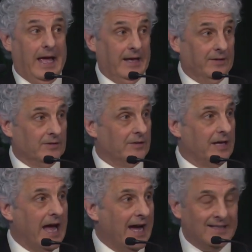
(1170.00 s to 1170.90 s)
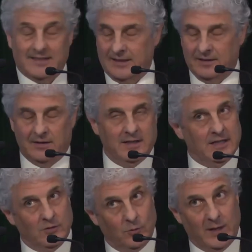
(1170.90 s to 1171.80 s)
and acting
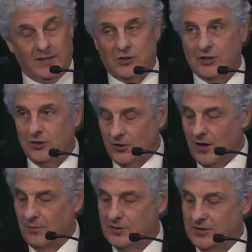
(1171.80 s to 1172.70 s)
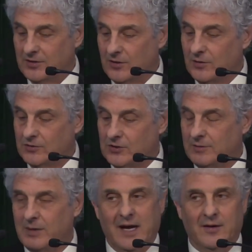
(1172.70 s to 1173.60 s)
in the way she thought was adult.
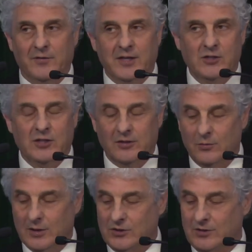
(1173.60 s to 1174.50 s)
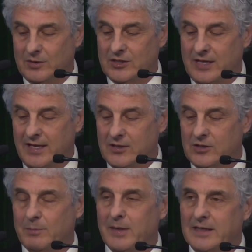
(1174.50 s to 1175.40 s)
She, I don't think she knew what she was saying.
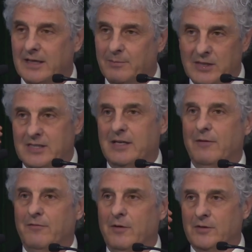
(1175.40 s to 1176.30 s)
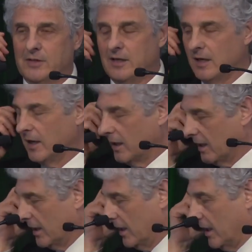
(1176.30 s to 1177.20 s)
She picked up the cell phone and said,
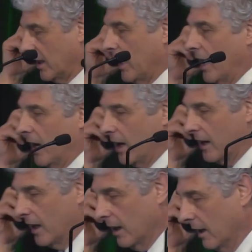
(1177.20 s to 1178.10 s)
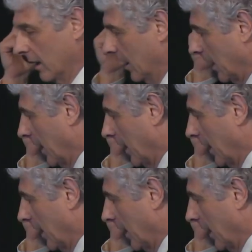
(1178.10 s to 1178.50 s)
Hi, can I hear you?